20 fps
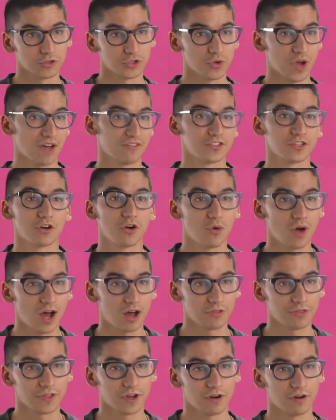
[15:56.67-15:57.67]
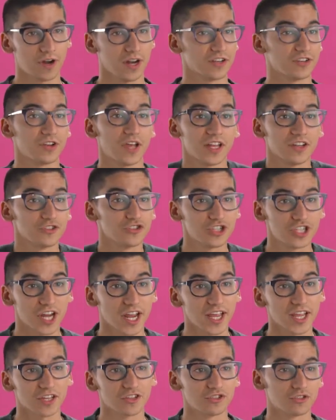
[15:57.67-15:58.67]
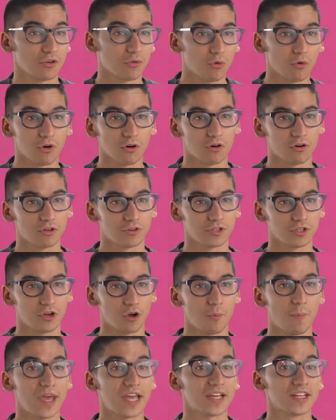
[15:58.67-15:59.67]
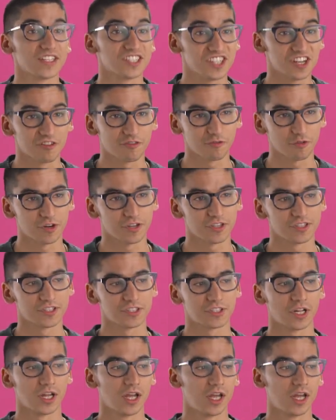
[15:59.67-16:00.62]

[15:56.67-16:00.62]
You have to go out there and change the world, make a difference.